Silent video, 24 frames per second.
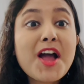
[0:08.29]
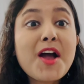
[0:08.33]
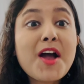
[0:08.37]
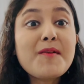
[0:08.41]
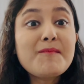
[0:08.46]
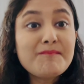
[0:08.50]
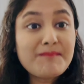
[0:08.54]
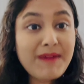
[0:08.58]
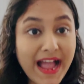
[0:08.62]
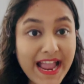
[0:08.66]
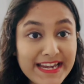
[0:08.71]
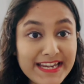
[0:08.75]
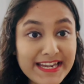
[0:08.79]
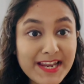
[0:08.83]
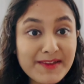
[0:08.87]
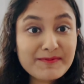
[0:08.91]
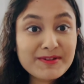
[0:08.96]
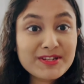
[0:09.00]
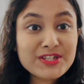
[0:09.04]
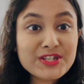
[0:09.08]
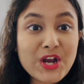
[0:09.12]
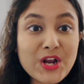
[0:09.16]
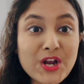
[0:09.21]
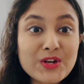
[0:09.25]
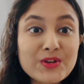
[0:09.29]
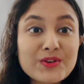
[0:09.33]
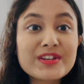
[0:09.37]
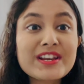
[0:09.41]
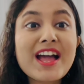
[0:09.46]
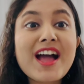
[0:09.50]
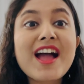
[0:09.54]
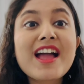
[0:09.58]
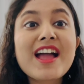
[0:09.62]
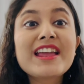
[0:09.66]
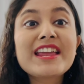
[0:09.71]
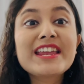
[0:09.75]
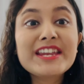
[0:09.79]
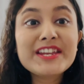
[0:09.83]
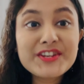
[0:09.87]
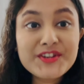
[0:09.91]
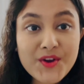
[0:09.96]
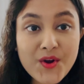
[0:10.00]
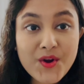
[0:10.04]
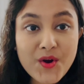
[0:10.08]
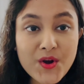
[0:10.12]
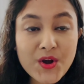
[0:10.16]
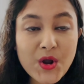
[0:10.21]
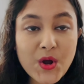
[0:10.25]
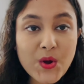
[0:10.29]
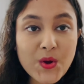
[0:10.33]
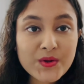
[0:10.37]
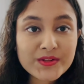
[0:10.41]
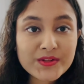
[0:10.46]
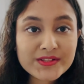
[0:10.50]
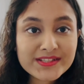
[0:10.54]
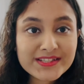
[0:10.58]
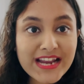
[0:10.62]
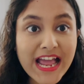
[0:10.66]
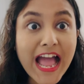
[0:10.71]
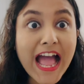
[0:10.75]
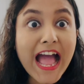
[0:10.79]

My name is Sharunda, your host,